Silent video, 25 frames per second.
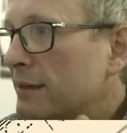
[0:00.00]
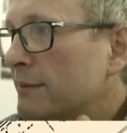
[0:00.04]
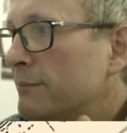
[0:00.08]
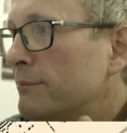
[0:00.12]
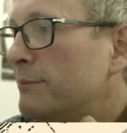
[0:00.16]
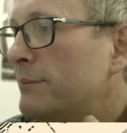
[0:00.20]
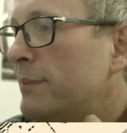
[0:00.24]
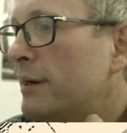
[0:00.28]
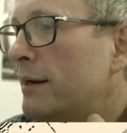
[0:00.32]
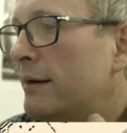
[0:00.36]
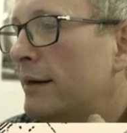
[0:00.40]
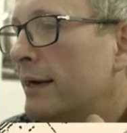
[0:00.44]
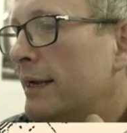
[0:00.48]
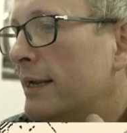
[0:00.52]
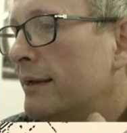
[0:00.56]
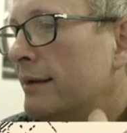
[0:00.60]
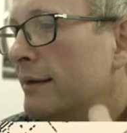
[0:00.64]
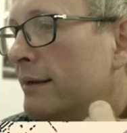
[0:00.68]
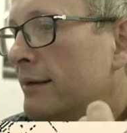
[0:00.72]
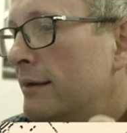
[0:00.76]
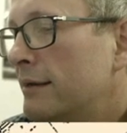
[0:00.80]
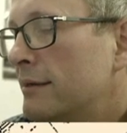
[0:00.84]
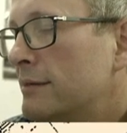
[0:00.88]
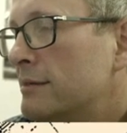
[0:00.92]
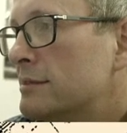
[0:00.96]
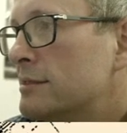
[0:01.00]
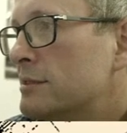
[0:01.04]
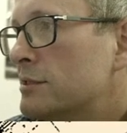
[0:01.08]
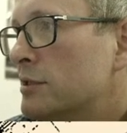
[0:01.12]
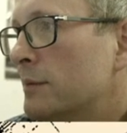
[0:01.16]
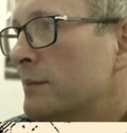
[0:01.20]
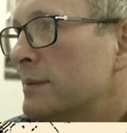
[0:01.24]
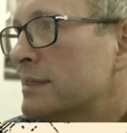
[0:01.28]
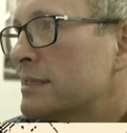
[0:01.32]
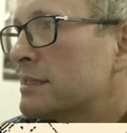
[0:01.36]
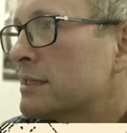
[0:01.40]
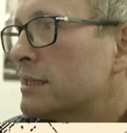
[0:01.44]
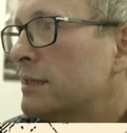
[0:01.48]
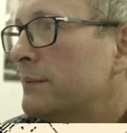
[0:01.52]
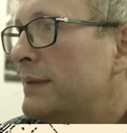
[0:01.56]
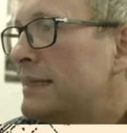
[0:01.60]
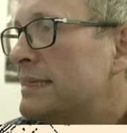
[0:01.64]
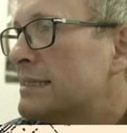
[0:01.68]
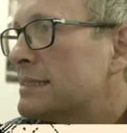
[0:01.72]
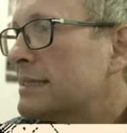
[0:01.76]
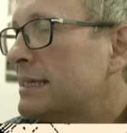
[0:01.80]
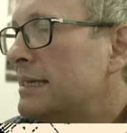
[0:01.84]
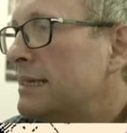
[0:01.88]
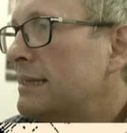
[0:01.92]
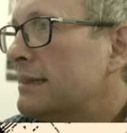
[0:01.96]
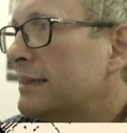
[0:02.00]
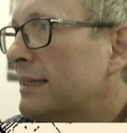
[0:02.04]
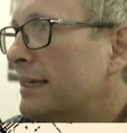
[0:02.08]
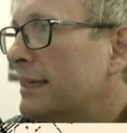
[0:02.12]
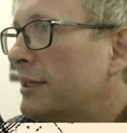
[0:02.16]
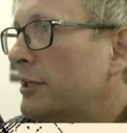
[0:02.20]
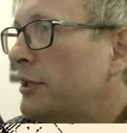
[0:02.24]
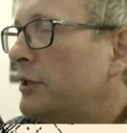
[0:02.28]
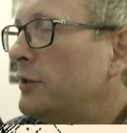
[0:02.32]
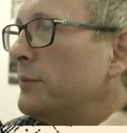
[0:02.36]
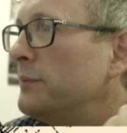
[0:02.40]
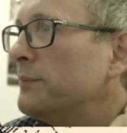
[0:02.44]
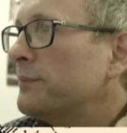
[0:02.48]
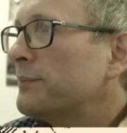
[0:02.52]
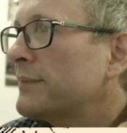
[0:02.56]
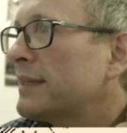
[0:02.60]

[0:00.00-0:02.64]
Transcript: by Thomas Kaminsky, thank you,